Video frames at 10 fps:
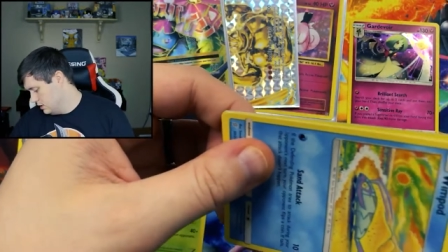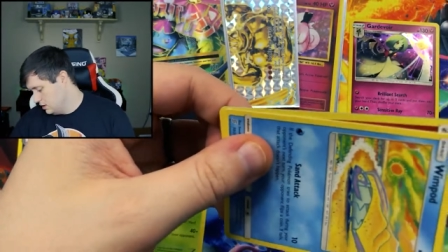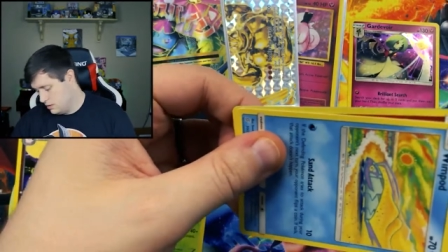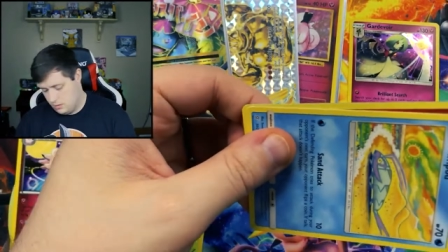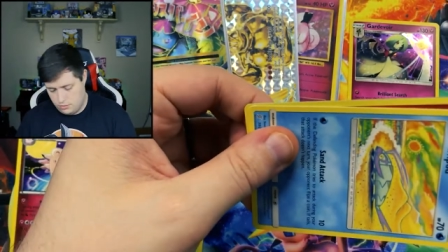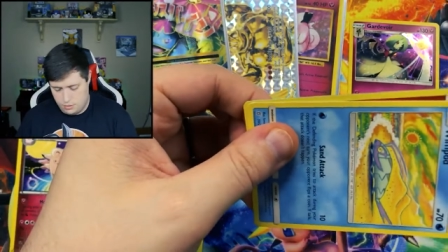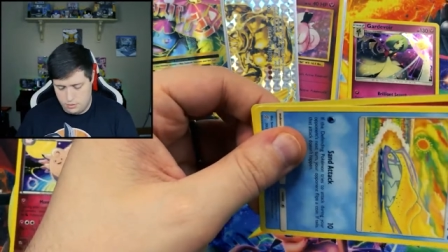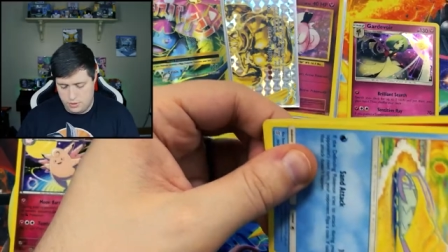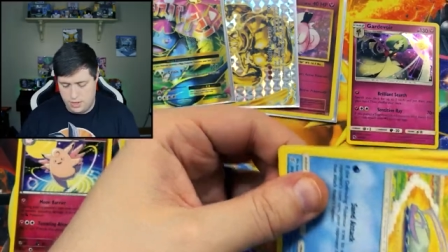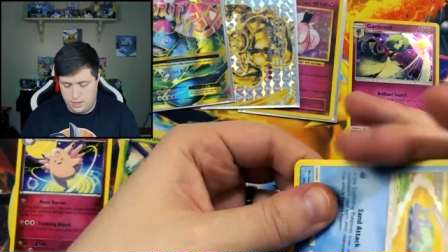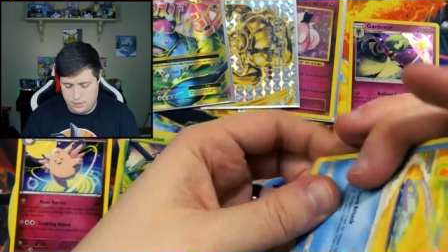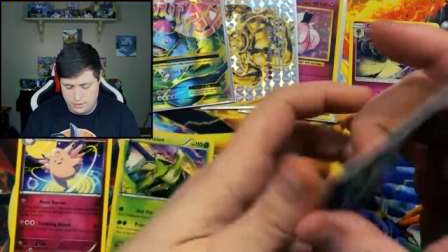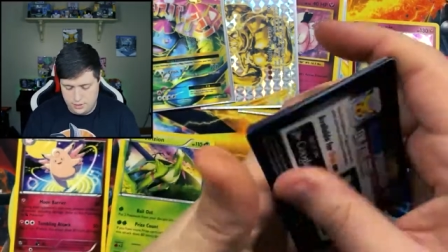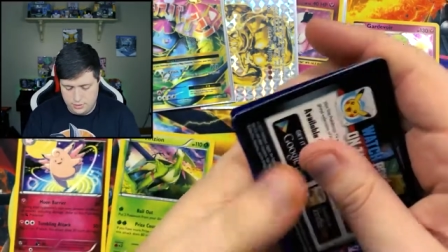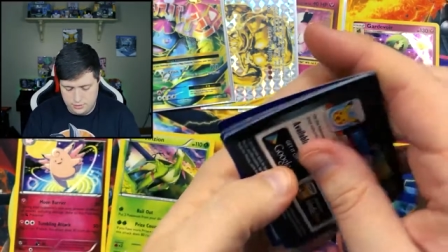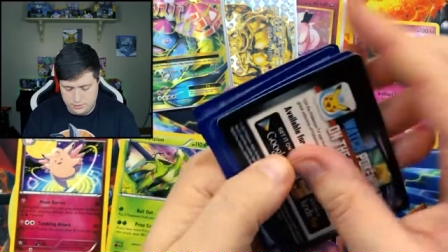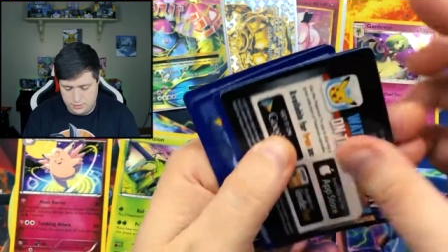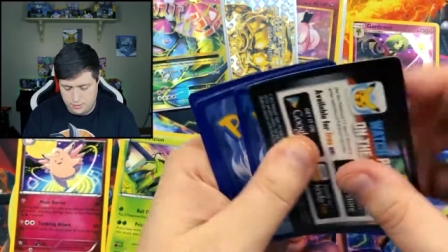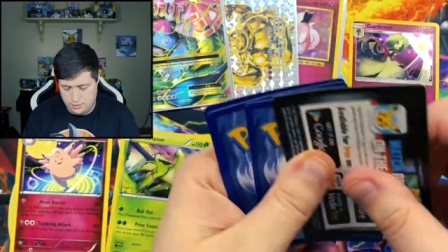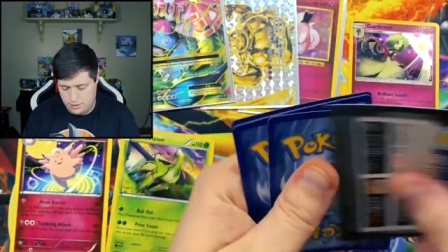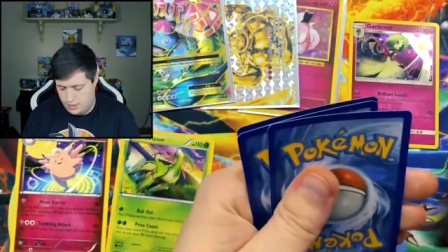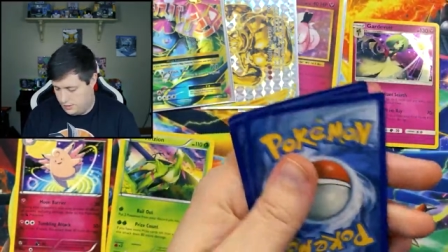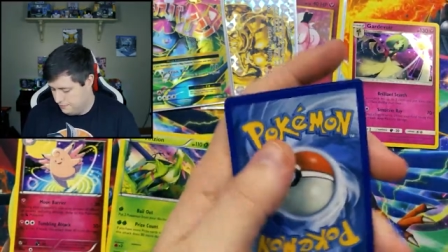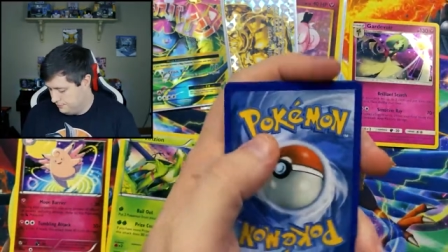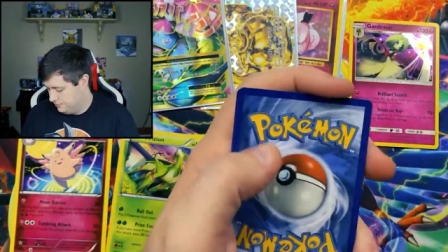let's throw that down there get rid of that.